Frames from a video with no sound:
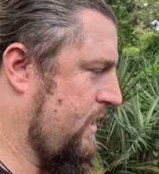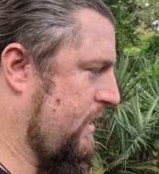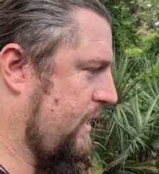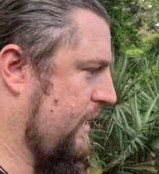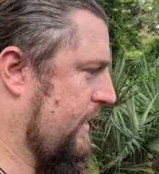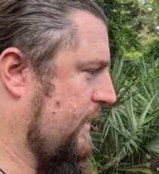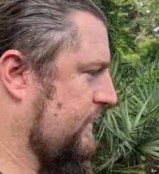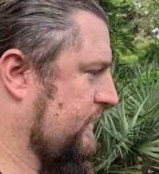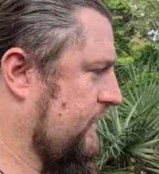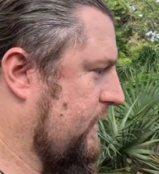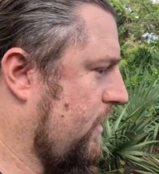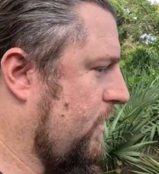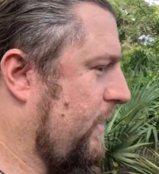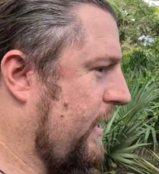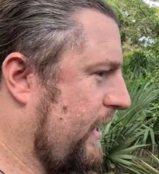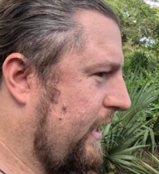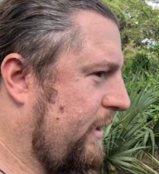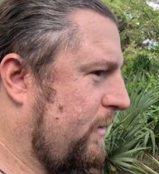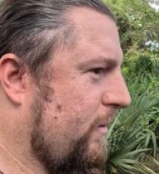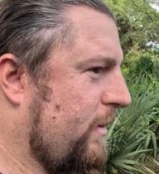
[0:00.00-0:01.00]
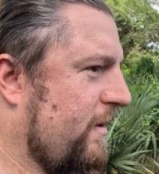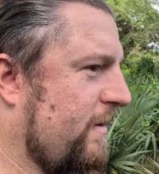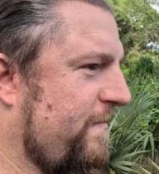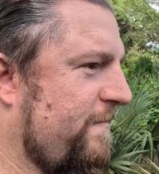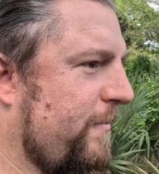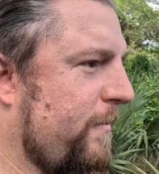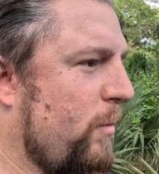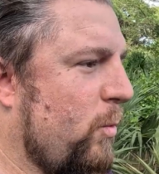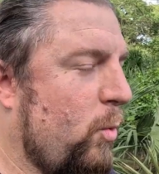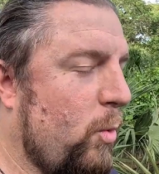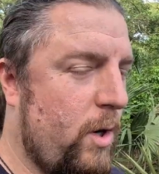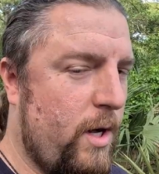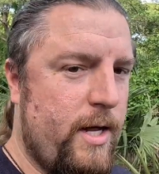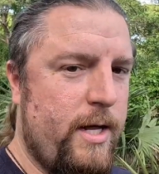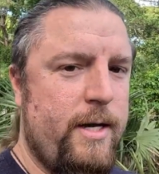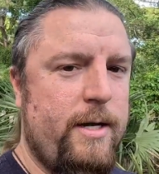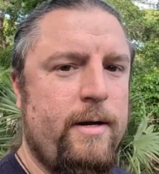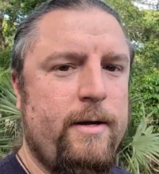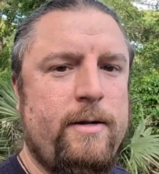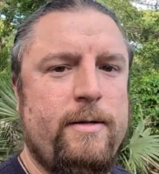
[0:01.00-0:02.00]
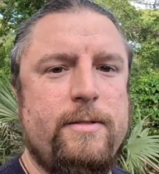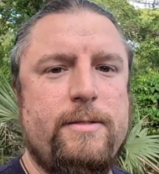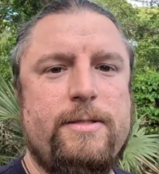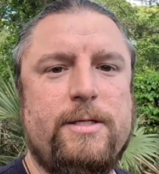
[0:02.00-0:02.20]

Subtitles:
is go anywhere from 1